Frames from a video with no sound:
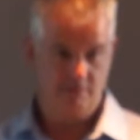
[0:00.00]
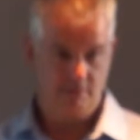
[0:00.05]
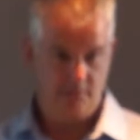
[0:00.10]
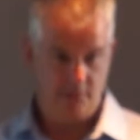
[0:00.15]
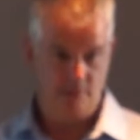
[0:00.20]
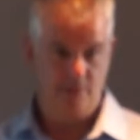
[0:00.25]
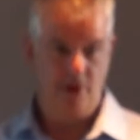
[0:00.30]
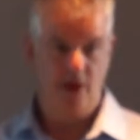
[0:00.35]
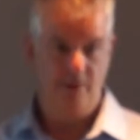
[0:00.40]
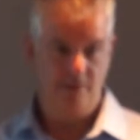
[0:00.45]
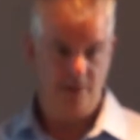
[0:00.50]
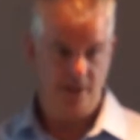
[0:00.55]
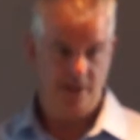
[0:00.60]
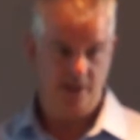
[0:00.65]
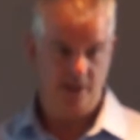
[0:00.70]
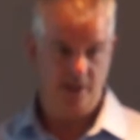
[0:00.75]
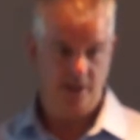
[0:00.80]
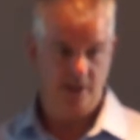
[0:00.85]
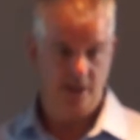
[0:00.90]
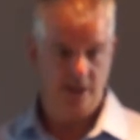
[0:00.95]
to buy a
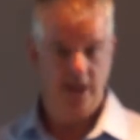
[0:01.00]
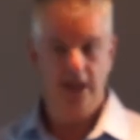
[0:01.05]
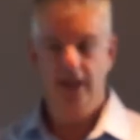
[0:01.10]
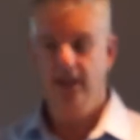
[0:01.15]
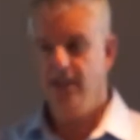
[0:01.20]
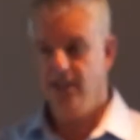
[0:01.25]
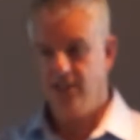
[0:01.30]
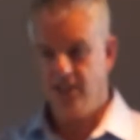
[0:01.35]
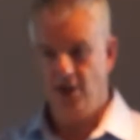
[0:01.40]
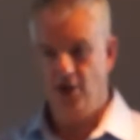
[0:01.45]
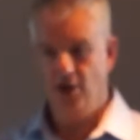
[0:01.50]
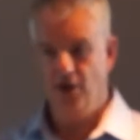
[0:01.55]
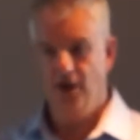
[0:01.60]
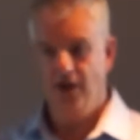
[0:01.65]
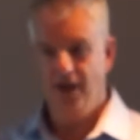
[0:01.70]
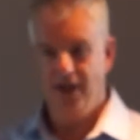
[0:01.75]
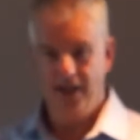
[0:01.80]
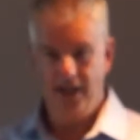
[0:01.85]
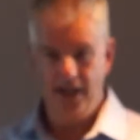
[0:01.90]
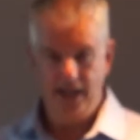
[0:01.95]
business. So
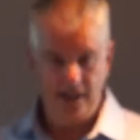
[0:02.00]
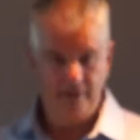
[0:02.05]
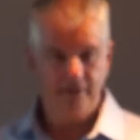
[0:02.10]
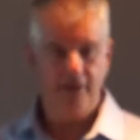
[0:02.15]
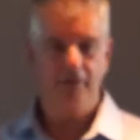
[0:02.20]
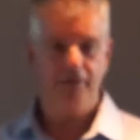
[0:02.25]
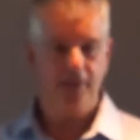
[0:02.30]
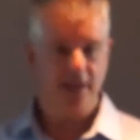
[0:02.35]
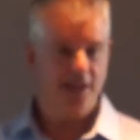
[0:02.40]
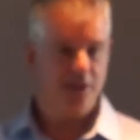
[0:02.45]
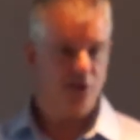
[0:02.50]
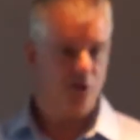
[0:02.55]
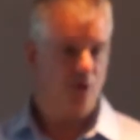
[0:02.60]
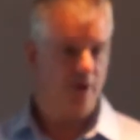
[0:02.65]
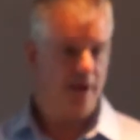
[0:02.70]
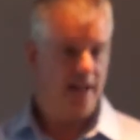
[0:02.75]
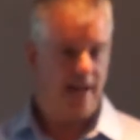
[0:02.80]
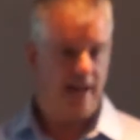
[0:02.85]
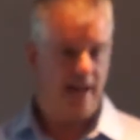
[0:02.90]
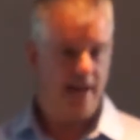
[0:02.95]
even if they saw
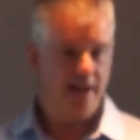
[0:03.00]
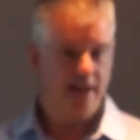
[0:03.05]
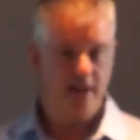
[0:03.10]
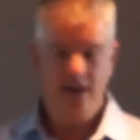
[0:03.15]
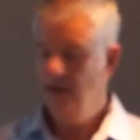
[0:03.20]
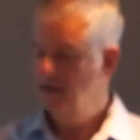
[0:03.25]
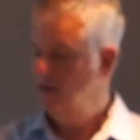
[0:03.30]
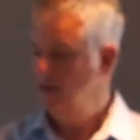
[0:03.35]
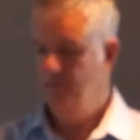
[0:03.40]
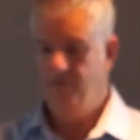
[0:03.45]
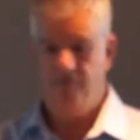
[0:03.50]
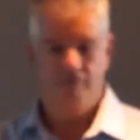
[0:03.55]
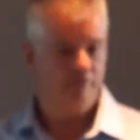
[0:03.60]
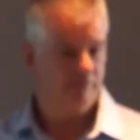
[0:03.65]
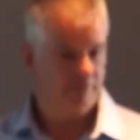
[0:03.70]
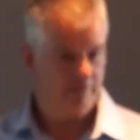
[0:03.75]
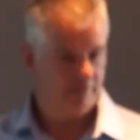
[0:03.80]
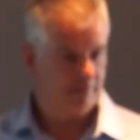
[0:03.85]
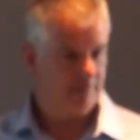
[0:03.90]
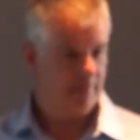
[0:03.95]
an ad,
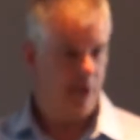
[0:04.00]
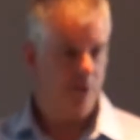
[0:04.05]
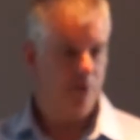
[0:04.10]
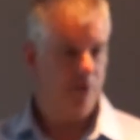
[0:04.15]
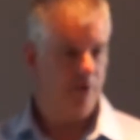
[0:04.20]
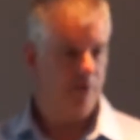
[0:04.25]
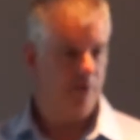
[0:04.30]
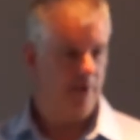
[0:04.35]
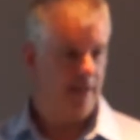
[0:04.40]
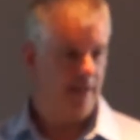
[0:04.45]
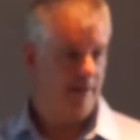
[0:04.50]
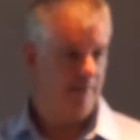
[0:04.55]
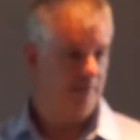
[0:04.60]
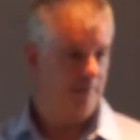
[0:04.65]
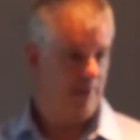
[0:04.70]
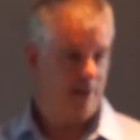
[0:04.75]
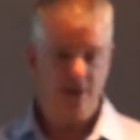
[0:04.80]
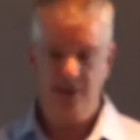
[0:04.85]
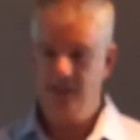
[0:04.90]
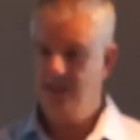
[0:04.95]
they wouldn't read it
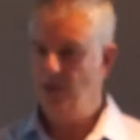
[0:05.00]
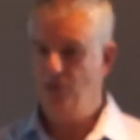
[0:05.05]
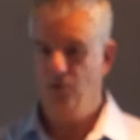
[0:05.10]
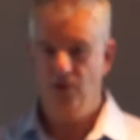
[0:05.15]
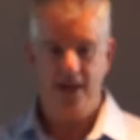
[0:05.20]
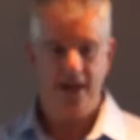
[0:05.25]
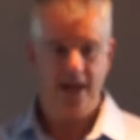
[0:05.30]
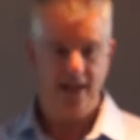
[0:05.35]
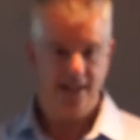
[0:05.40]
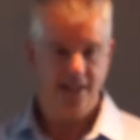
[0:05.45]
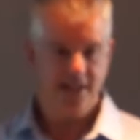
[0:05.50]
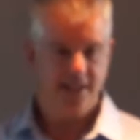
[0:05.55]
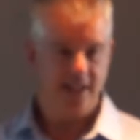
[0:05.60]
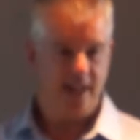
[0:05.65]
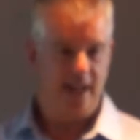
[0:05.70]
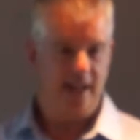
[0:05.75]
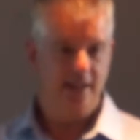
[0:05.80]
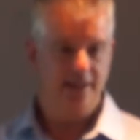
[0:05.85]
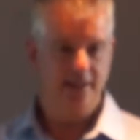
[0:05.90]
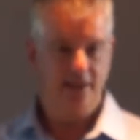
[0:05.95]
because they wouldn't
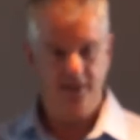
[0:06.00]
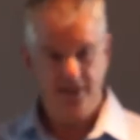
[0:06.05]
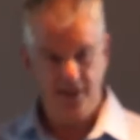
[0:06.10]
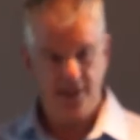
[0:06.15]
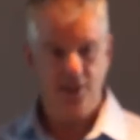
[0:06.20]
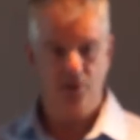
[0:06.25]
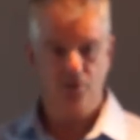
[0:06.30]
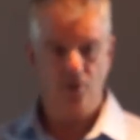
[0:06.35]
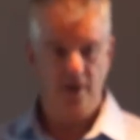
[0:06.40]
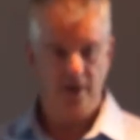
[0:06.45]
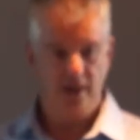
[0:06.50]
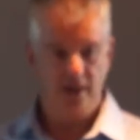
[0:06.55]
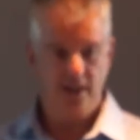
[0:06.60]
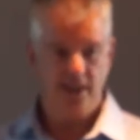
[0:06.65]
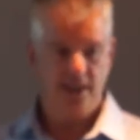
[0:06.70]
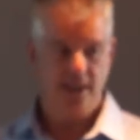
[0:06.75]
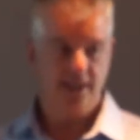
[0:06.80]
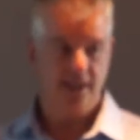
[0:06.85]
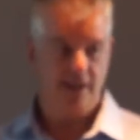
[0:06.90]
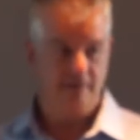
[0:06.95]
understand that this is what it
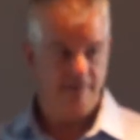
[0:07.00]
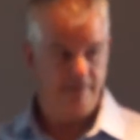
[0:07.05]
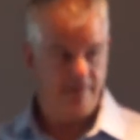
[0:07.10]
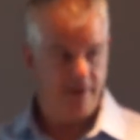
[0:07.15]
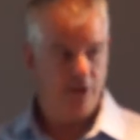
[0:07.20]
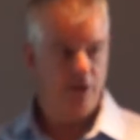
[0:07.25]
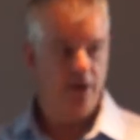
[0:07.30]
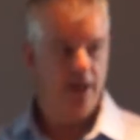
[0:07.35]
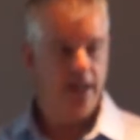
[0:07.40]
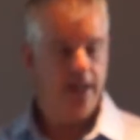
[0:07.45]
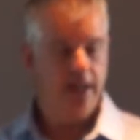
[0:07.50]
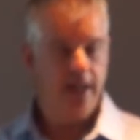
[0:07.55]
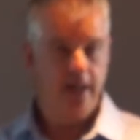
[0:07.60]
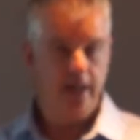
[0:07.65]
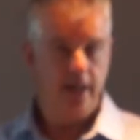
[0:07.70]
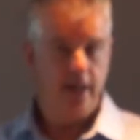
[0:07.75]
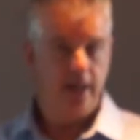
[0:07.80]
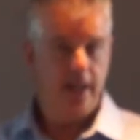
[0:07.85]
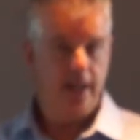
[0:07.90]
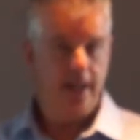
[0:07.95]
is. It's a very
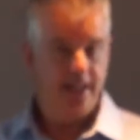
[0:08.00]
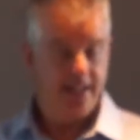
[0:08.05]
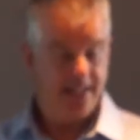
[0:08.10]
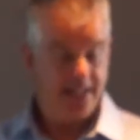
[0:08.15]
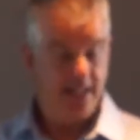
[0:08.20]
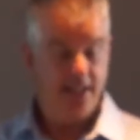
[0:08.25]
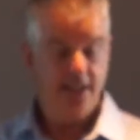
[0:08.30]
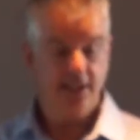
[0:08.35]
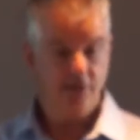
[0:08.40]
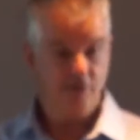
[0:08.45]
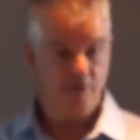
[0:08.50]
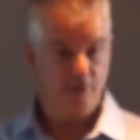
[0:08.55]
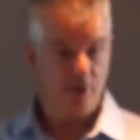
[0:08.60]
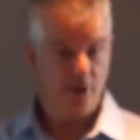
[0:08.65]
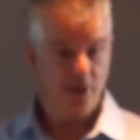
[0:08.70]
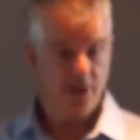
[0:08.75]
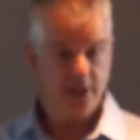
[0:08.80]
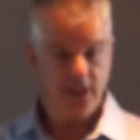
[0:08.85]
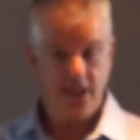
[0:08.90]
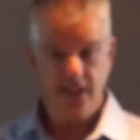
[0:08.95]
intensive
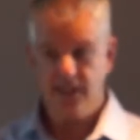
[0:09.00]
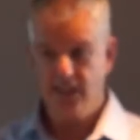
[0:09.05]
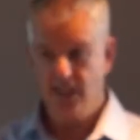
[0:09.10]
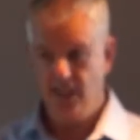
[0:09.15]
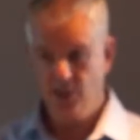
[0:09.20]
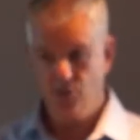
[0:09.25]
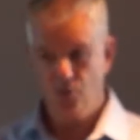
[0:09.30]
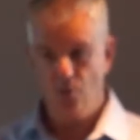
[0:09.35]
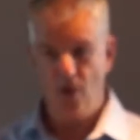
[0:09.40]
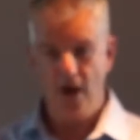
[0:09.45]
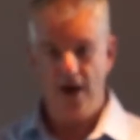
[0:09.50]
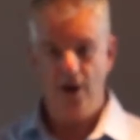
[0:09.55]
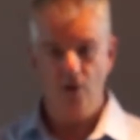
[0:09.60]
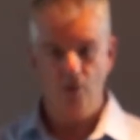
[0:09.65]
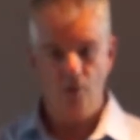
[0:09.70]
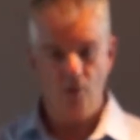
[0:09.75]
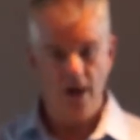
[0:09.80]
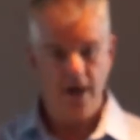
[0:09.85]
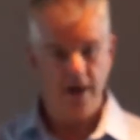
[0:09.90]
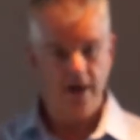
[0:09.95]
process, and it's
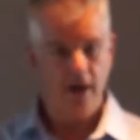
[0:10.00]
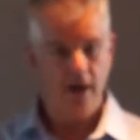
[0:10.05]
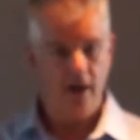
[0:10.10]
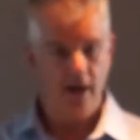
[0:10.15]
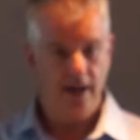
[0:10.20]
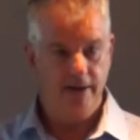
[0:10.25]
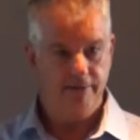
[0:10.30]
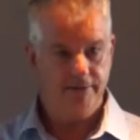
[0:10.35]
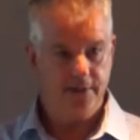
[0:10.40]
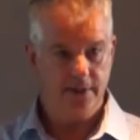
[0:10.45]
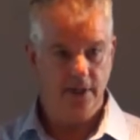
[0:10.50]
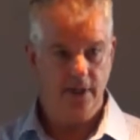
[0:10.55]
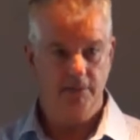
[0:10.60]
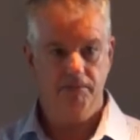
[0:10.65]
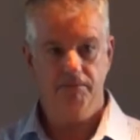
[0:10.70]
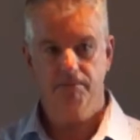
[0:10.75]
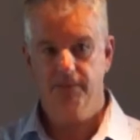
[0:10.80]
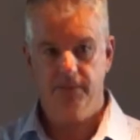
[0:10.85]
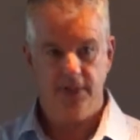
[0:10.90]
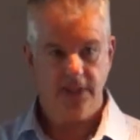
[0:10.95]
one-on-one. I have to
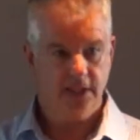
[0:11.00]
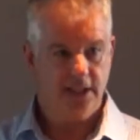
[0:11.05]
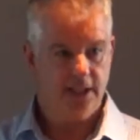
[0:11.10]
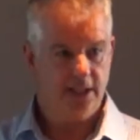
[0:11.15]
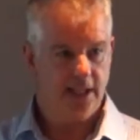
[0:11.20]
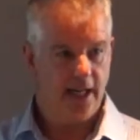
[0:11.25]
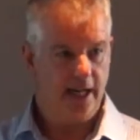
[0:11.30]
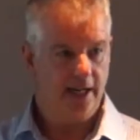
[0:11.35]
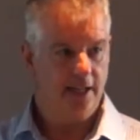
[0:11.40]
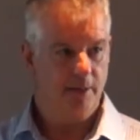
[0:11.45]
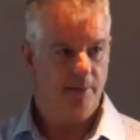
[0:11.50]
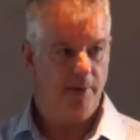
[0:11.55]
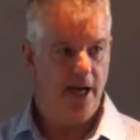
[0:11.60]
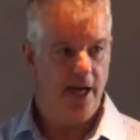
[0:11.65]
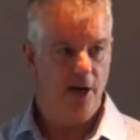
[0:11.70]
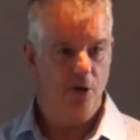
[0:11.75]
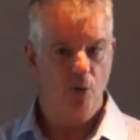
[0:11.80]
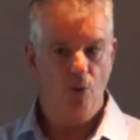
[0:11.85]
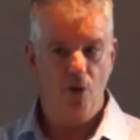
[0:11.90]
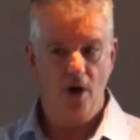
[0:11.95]
take them
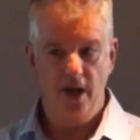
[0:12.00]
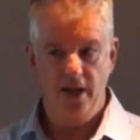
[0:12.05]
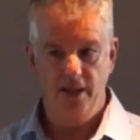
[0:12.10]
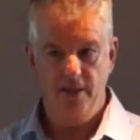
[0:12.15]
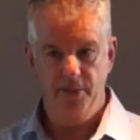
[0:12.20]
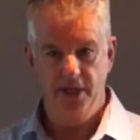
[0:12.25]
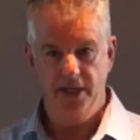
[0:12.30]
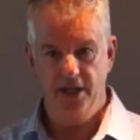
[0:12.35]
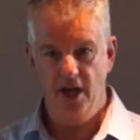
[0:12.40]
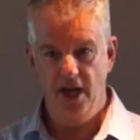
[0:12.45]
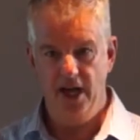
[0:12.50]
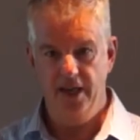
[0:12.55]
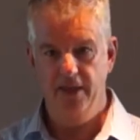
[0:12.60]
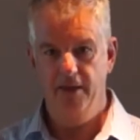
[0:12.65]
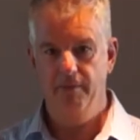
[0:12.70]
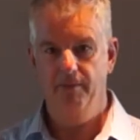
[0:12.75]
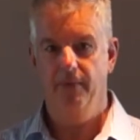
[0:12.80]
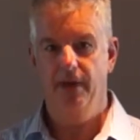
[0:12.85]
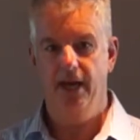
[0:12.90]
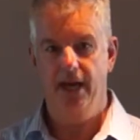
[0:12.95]
out, wine them and dine
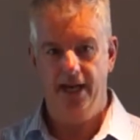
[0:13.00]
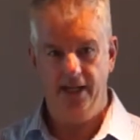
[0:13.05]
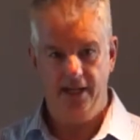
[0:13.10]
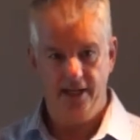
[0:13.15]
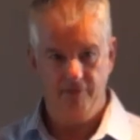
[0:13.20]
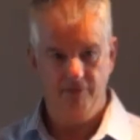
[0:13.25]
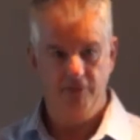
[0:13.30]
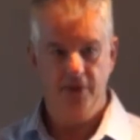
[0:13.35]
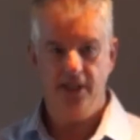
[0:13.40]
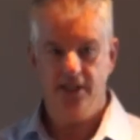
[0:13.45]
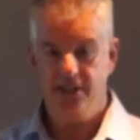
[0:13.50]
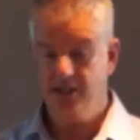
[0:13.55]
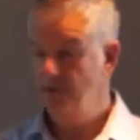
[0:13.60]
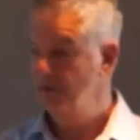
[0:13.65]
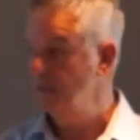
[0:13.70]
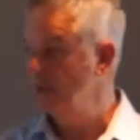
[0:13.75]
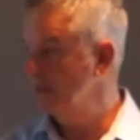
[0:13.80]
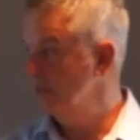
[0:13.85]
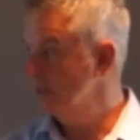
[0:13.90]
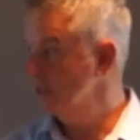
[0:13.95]
them, and convince them
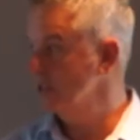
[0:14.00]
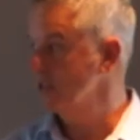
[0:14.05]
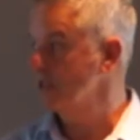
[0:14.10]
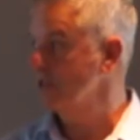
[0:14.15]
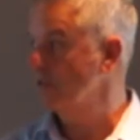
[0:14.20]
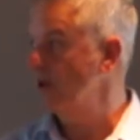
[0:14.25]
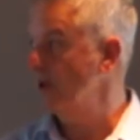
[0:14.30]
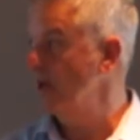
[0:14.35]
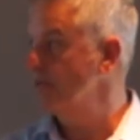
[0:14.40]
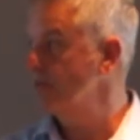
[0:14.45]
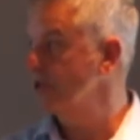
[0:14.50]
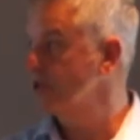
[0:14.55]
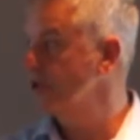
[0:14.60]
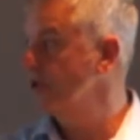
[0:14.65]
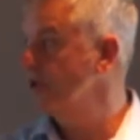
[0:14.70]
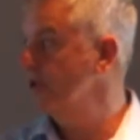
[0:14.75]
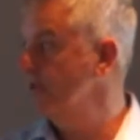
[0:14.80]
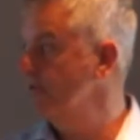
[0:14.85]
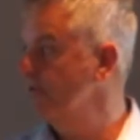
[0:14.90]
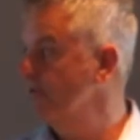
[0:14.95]
that this is the right
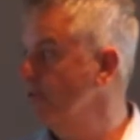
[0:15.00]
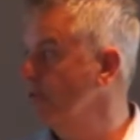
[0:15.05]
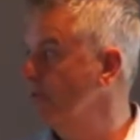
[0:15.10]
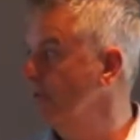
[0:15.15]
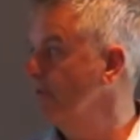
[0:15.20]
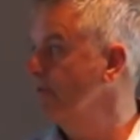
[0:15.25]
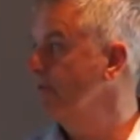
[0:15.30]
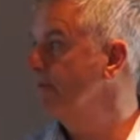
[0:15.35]
opportunity for them.